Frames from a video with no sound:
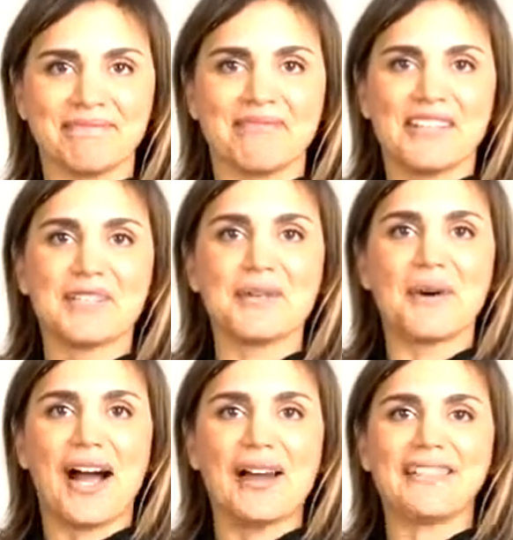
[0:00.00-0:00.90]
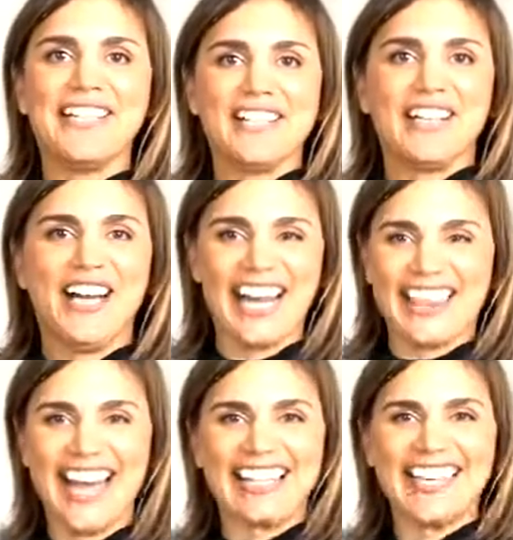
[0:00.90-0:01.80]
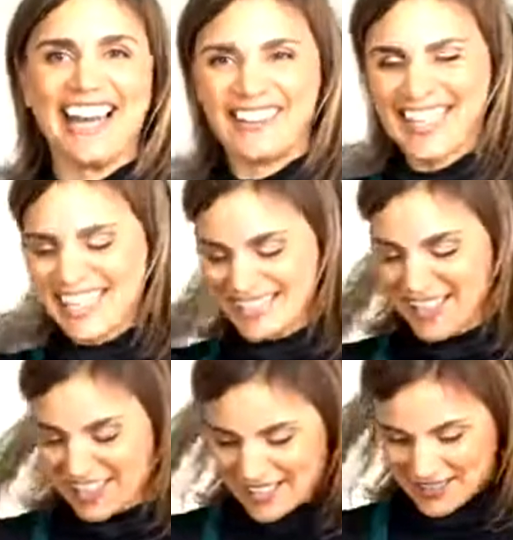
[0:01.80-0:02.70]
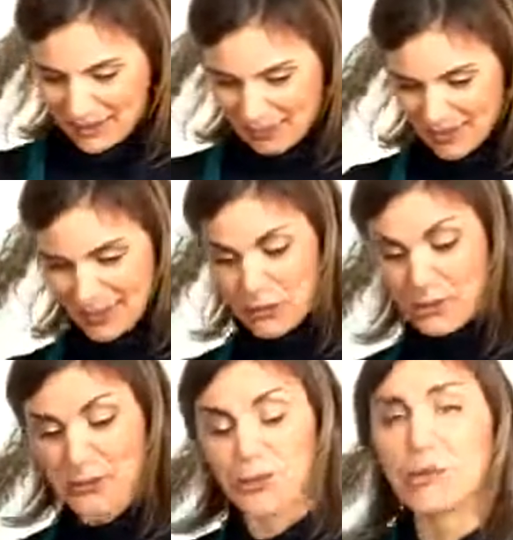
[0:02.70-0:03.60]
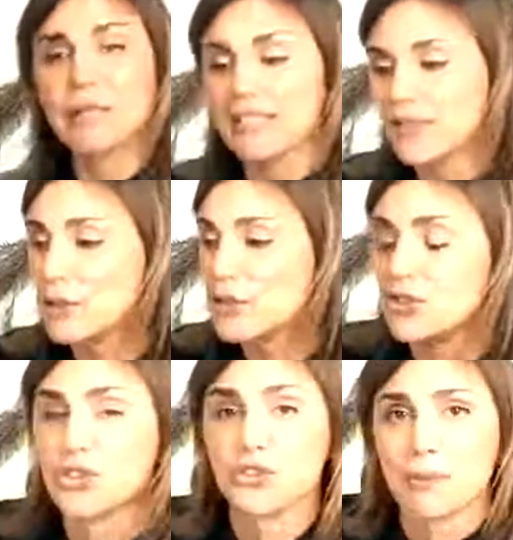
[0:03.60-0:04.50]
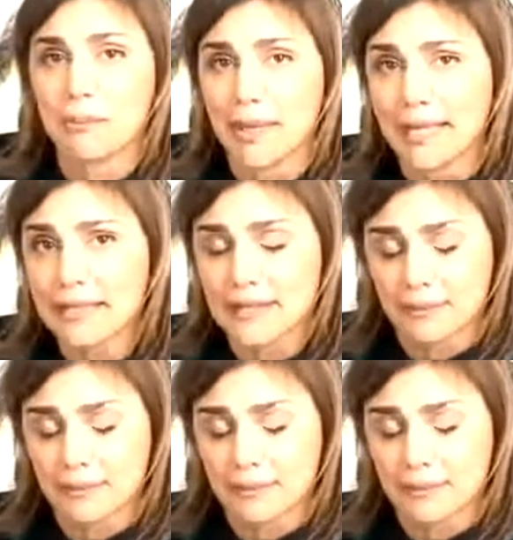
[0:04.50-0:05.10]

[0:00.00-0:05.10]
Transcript: So I'm gonna try that. Now, a heat gun is something you would normally use to strip paint.